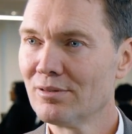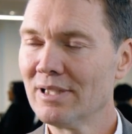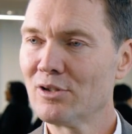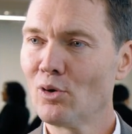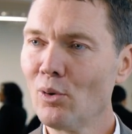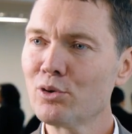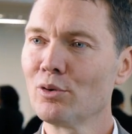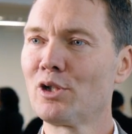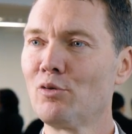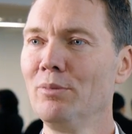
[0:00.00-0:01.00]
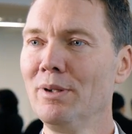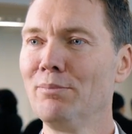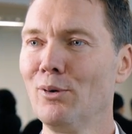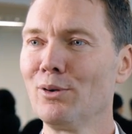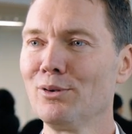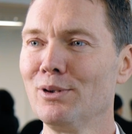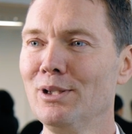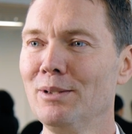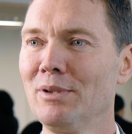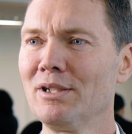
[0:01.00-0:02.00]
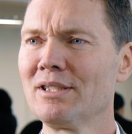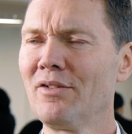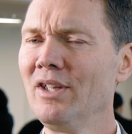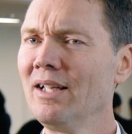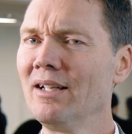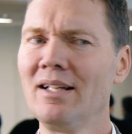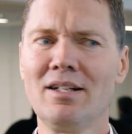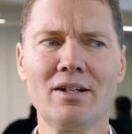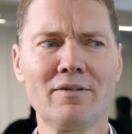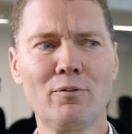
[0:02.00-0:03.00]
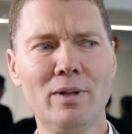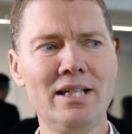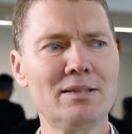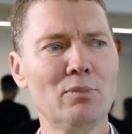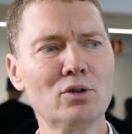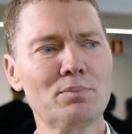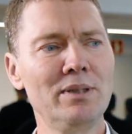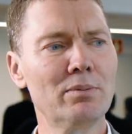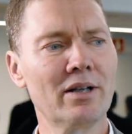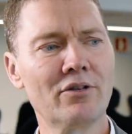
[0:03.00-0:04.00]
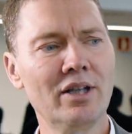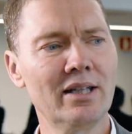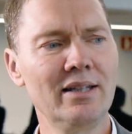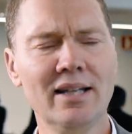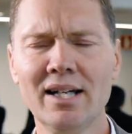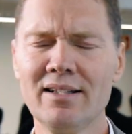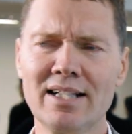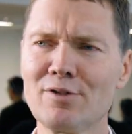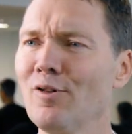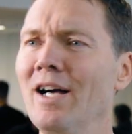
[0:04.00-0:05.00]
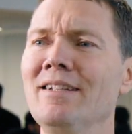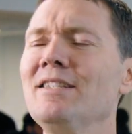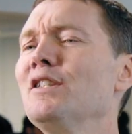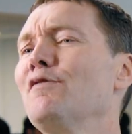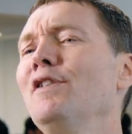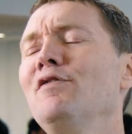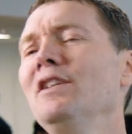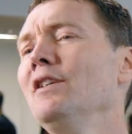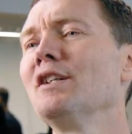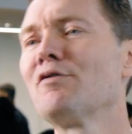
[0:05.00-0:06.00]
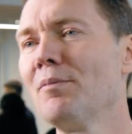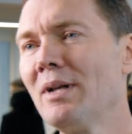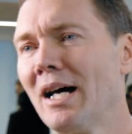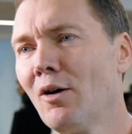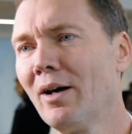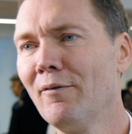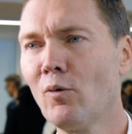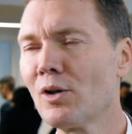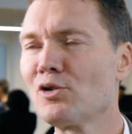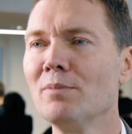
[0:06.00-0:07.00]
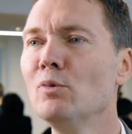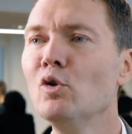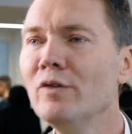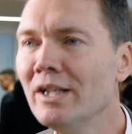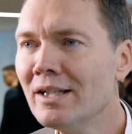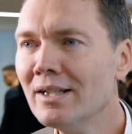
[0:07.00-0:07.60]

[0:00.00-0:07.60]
That's also extremely important, because I think in a lot of ways most people are thinking, yeah, that's fine, this is 15 years from now, I've watched a movie,